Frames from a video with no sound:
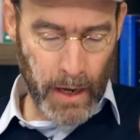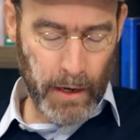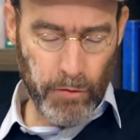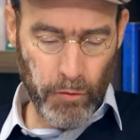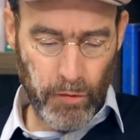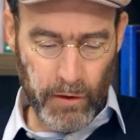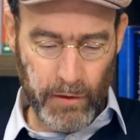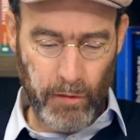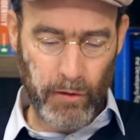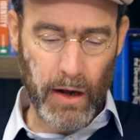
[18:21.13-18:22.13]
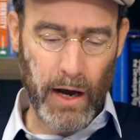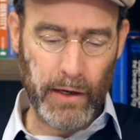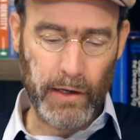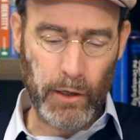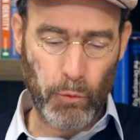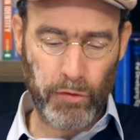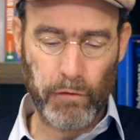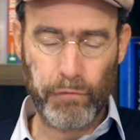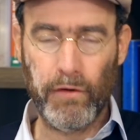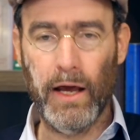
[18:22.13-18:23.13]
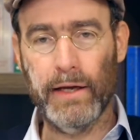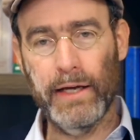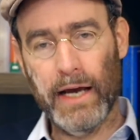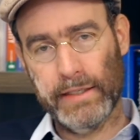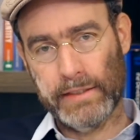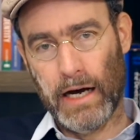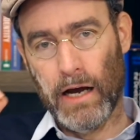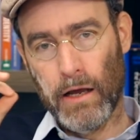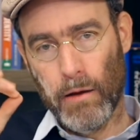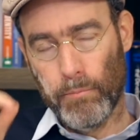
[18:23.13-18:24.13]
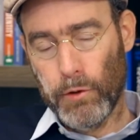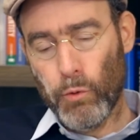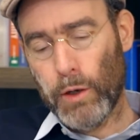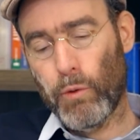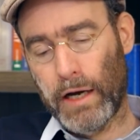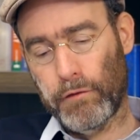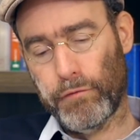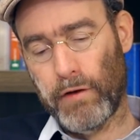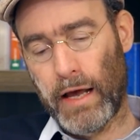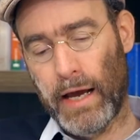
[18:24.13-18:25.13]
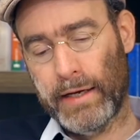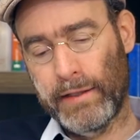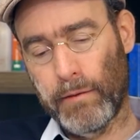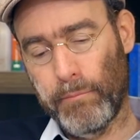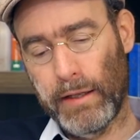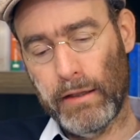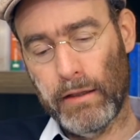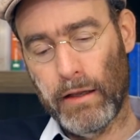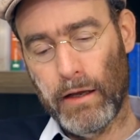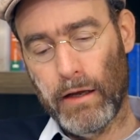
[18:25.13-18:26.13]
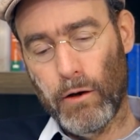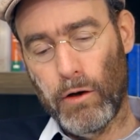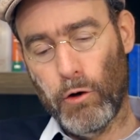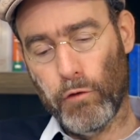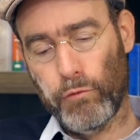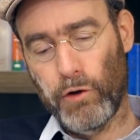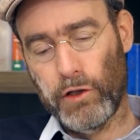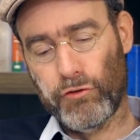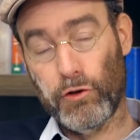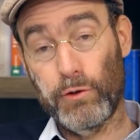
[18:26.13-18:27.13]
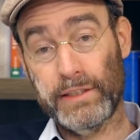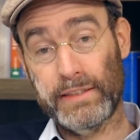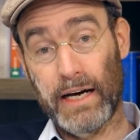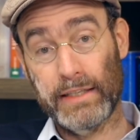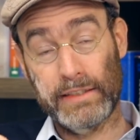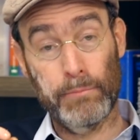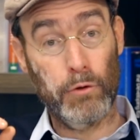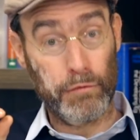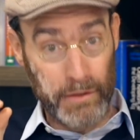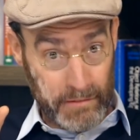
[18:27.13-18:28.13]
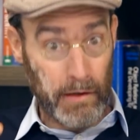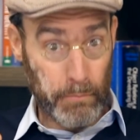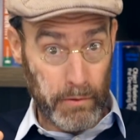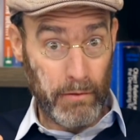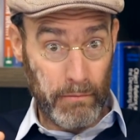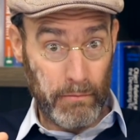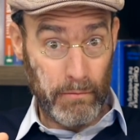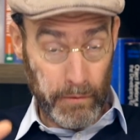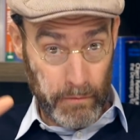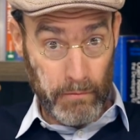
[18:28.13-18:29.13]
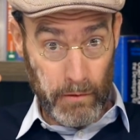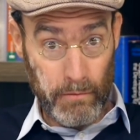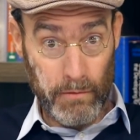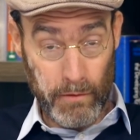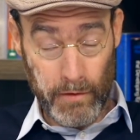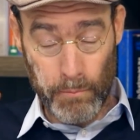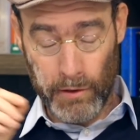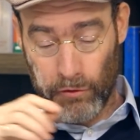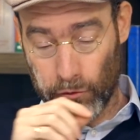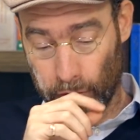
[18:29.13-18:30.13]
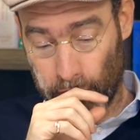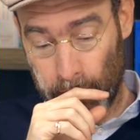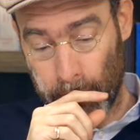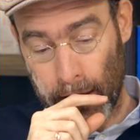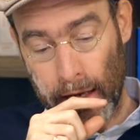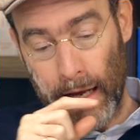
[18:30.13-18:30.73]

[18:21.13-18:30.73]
And as you see this guy here with the flag, he has a blue and white flag in the middle of which there is the symbol of the temple, the temple in Jerusalem.